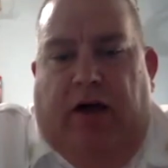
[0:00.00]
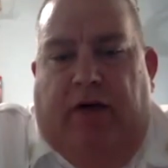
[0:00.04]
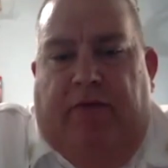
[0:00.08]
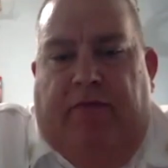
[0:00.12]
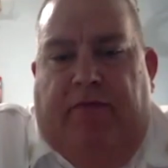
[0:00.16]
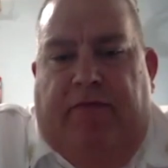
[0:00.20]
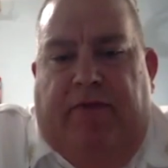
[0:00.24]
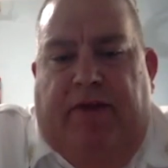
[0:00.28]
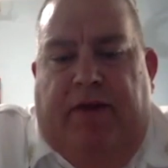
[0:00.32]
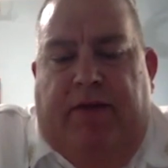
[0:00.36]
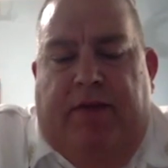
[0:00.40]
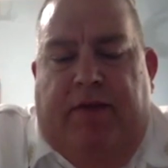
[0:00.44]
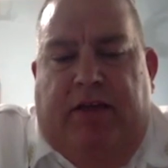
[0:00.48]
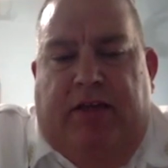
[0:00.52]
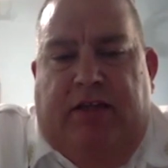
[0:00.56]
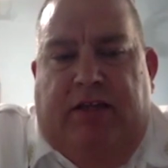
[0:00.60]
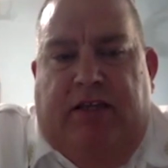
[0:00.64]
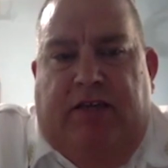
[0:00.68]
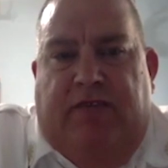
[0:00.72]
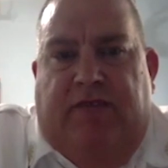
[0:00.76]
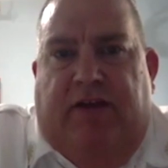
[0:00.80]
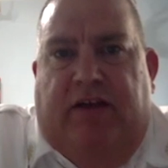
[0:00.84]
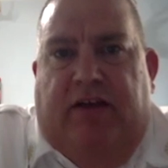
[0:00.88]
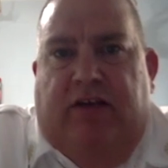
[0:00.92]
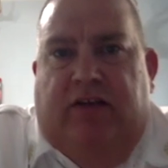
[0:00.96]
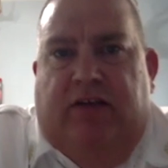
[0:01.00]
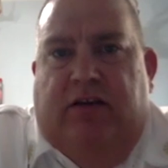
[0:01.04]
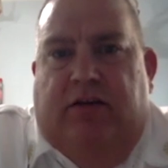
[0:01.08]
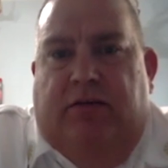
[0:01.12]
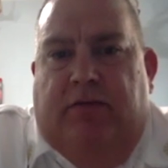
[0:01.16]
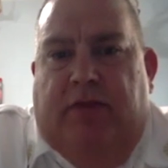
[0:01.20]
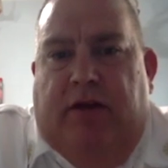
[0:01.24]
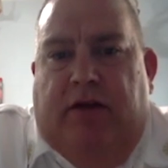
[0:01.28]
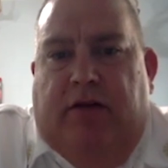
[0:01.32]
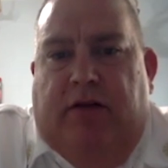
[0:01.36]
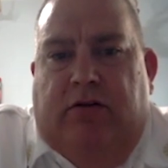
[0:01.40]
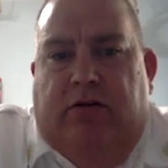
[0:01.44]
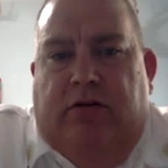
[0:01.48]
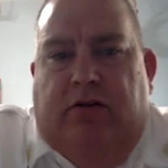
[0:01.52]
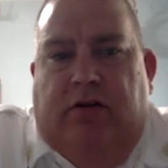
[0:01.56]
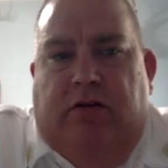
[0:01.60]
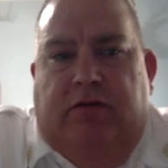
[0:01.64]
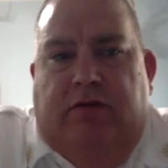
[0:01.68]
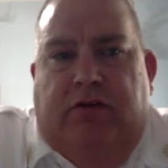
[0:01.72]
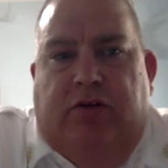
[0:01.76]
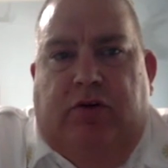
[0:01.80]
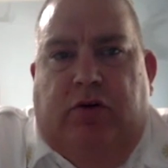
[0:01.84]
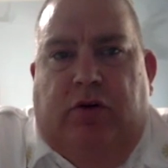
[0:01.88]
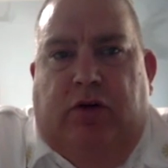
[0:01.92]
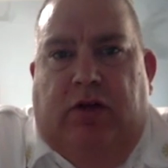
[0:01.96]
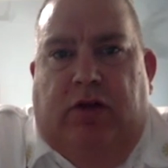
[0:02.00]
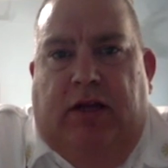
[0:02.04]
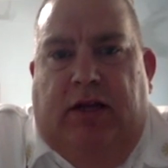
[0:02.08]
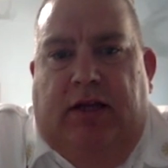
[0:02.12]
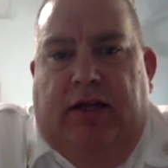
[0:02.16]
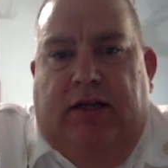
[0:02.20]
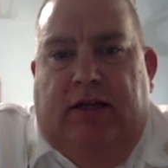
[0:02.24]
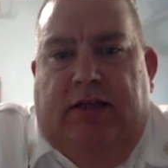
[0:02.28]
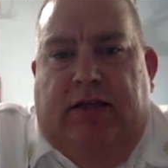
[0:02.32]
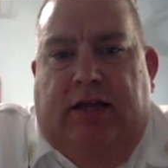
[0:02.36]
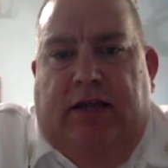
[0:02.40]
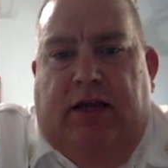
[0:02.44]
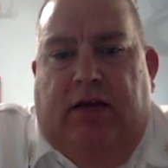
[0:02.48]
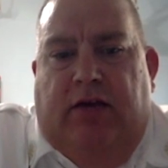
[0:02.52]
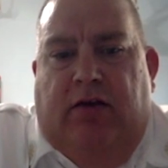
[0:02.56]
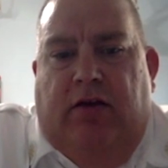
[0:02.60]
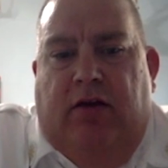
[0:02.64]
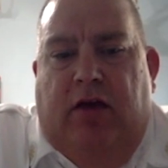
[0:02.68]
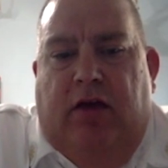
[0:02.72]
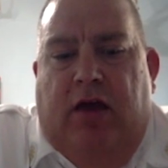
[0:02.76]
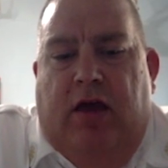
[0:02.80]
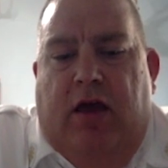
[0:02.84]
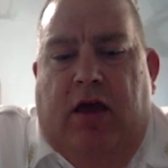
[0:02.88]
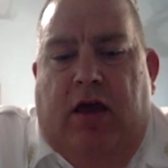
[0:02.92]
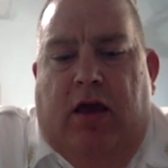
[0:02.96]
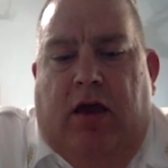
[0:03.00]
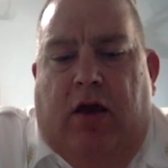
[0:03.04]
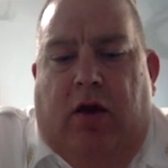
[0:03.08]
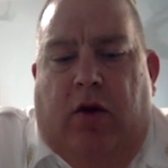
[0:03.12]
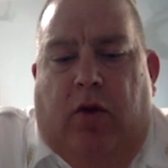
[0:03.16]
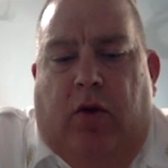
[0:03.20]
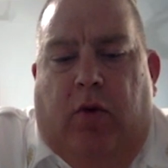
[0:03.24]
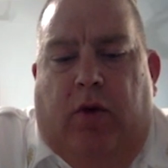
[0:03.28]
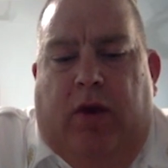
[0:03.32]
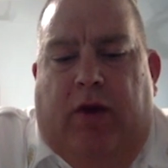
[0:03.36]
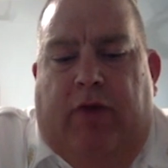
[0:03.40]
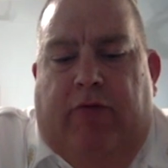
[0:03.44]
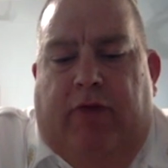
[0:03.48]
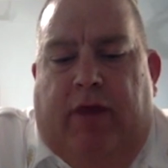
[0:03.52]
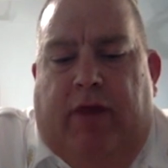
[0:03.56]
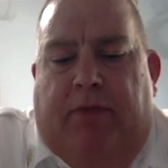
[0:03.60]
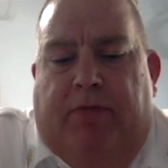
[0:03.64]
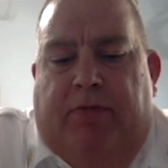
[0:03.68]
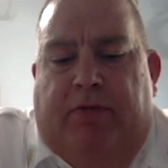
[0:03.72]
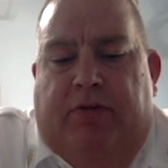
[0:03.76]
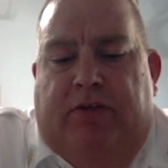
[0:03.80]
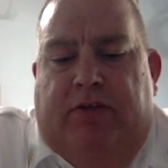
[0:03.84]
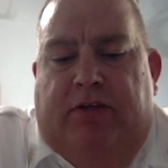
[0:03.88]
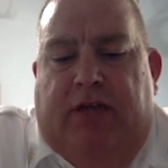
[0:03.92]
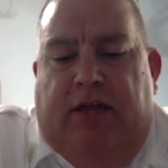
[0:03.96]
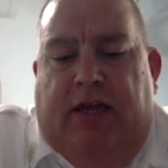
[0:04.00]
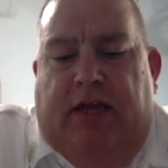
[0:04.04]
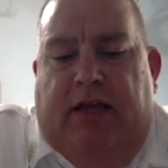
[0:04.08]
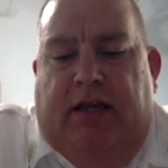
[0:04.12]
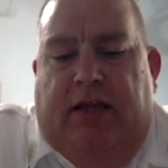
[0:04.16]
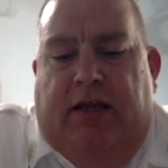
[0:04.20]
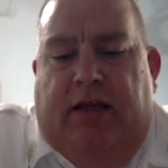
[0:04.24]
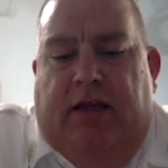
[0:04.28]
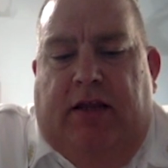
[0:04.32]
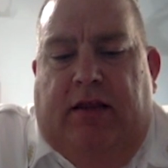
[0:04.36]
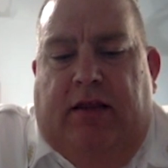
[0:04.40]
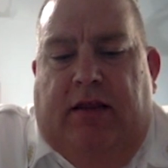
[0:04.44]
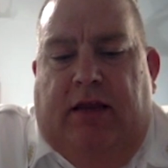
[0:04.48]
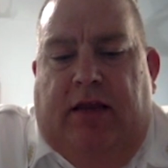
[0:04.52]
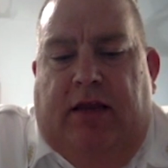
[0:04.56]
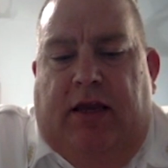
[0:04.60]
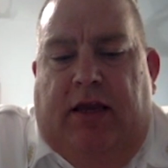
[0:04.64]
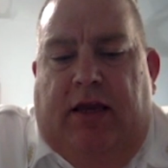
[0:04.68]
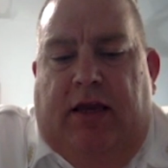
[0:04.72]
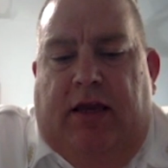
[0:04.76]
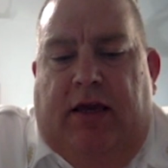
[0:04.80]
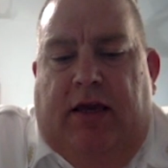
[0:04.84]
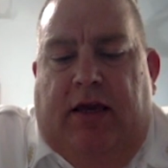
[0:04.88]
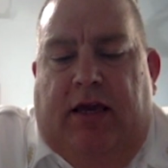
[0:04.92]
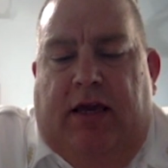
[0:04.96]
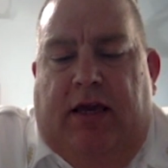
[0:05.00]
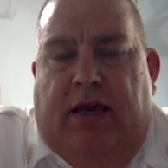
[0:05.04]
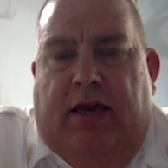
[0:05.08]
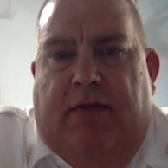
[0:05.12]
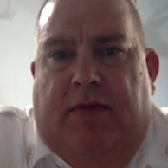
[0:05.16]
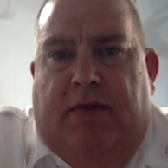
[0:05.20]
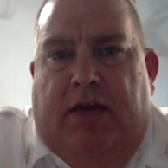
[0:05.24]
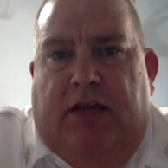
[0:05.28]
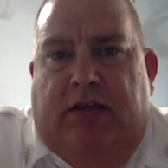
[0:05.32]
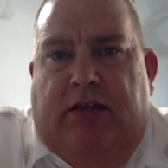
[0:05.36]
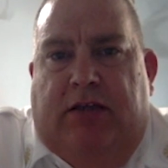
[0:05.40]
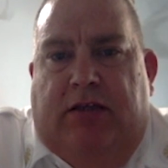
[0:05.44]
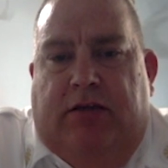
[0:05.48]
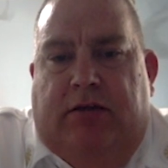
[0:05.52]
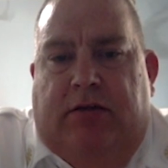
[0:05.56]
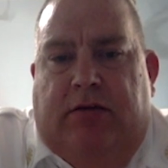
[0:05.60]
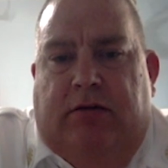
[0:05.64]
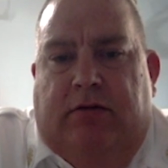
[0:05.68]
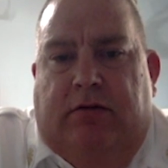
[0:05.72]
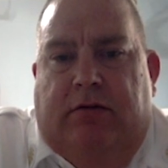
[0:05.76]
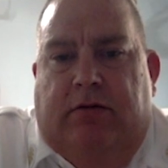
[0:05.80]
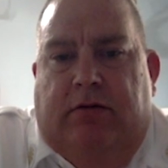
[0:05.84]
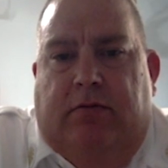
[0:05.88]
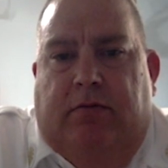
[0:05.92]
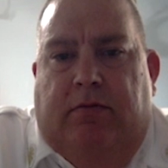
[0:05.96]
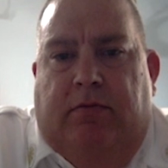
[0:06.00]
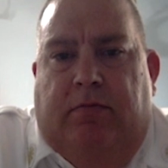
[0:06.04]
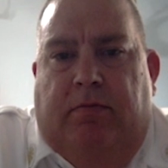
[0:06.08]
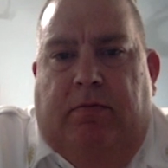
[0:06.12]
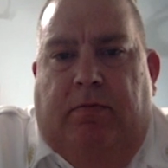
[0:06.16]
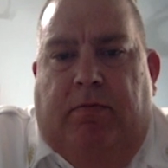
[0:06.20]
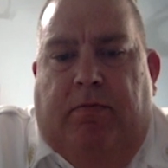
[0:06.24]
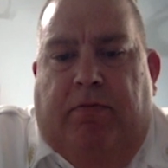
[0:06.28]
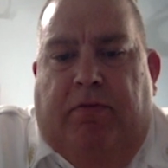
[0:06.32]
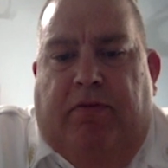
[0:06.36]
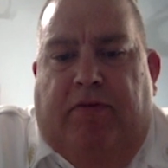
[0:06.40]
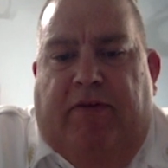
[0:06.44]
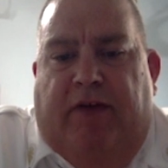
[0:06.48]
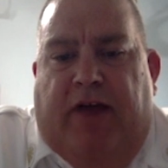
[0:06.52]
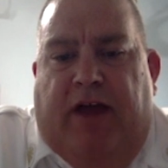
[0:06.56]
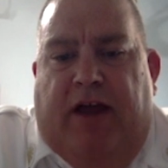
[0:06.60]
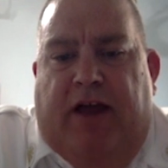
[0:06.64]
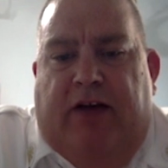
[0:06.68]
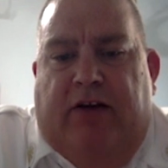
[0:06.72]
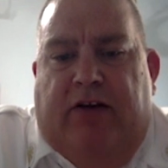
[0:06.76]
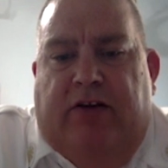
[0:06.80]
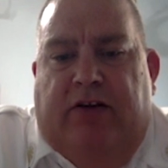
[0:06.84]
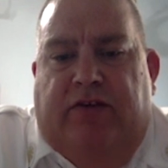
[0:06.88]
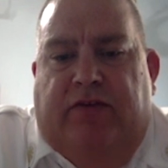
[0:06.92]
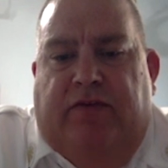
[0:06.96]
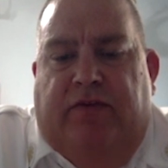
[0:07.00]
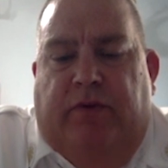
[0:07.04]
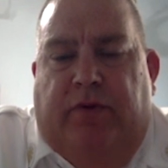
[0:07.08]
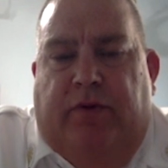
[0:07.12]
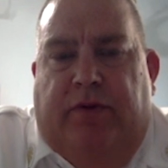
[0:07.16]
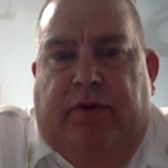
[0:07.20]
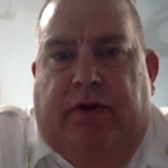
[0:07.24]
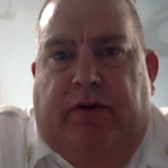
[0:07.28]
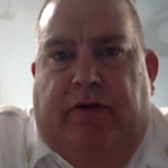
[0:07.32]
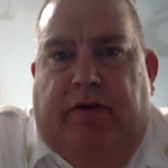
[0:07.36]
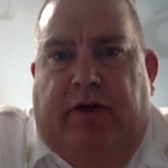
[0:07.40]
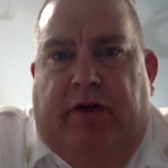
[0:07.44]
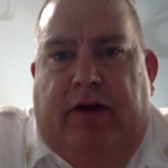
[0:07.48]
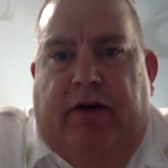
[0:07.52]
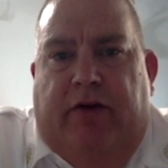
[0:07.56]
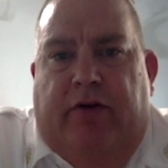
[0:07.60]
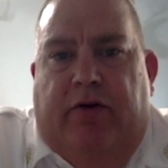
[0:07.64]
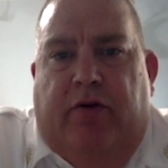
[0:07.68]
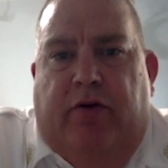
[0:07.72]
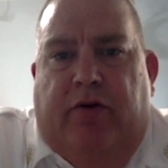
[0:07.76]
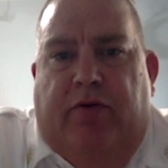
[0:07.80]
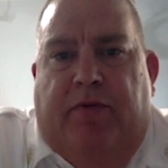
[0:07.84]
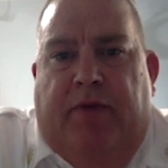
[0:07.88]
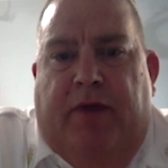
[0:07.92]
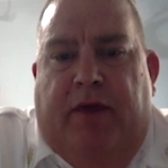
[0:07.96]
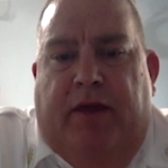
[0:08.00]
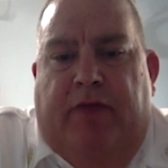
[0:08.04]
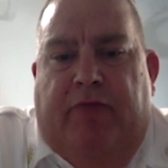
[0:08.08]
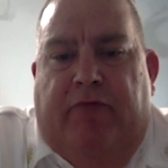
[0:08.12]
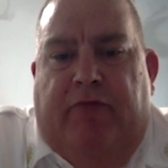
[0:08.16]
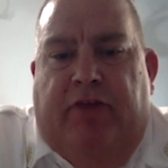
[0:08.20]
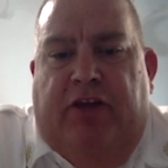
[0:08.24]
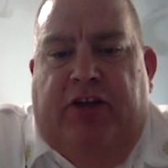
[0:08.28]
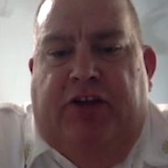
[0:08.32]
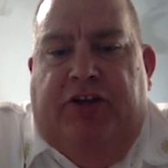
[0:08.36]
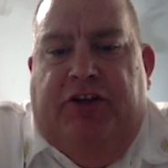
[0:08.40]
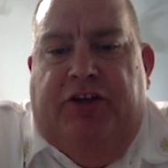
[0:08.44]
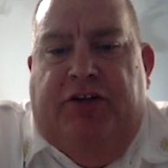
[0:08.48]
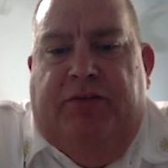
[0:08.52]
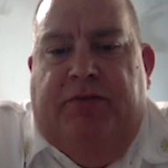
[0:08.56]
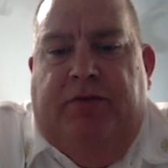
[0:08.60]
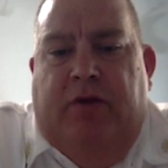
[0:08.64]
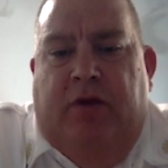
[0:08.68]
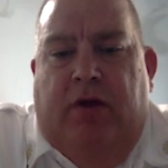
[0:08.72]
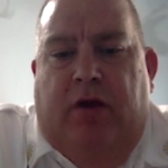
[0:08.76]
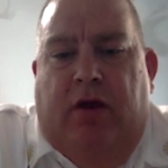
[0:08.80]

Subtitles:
VMSC, Volunteer Medical Service Corps, Lansdale, we represent the EMS providers for the greater North Penn region.